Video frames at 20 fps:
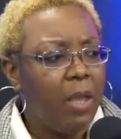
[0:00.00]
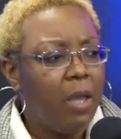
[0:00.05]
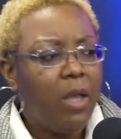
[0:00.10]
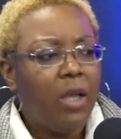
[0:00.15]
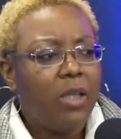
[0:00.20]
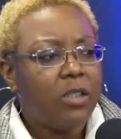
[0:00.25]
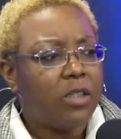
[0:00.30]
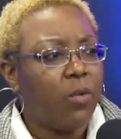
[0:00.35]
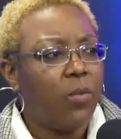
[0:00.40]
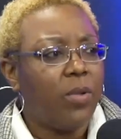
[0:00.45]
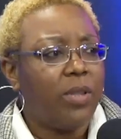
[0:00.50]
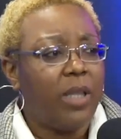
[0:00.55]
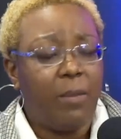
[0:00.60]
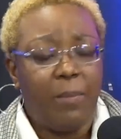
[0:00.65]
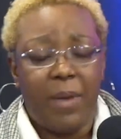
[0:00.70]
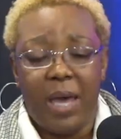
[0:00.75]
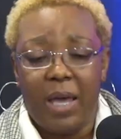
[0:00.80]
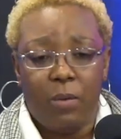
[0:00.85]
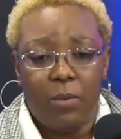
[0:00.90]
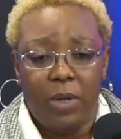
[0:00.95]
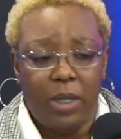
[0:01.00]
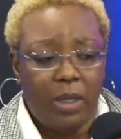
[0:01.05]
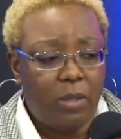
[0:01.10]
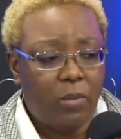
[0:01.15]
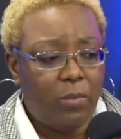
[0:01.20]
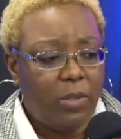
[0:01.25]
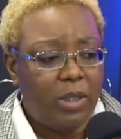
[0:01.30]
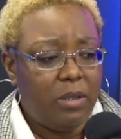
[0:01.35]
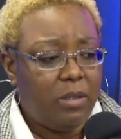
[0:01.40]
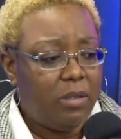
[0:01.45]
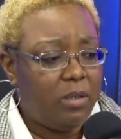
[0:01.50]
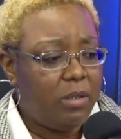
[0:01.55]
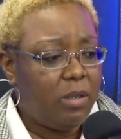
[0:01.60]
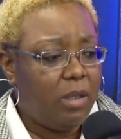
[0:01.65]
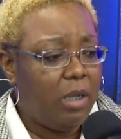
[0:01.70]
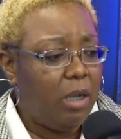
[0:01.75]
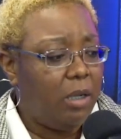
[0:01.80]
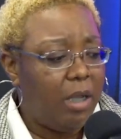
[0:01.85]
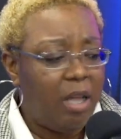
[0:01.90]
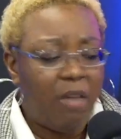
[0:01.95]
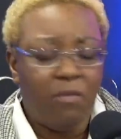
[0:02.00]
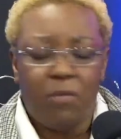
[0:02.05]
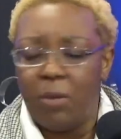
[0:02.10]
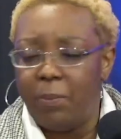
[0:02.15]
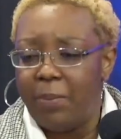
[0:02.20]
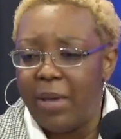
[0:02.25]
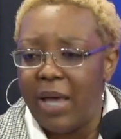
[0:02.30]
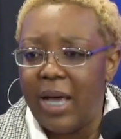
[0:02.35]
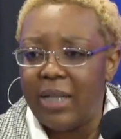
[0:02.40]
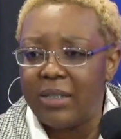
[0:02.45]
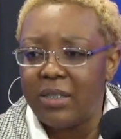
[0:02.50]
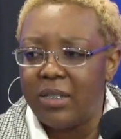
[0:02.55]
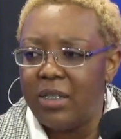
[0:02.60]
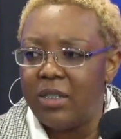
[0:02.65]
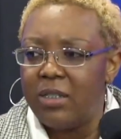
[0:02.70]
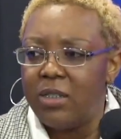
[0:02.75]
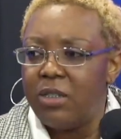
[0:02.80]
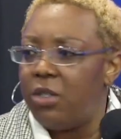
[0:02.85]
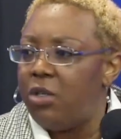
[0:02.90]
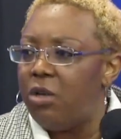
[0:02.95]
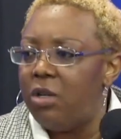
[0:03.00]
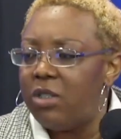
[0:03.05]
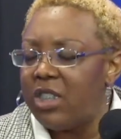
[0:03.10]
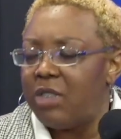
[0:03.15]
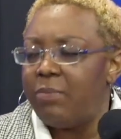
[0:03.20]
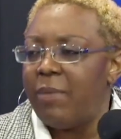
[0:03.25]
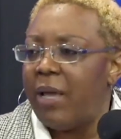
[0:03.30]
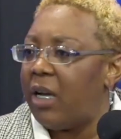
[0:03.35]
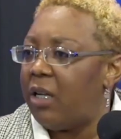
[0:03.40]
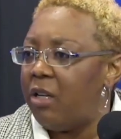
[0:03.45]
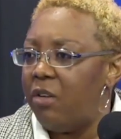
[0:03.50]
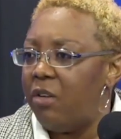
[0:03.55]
So when they pa- when when your loved one passes, you're just making a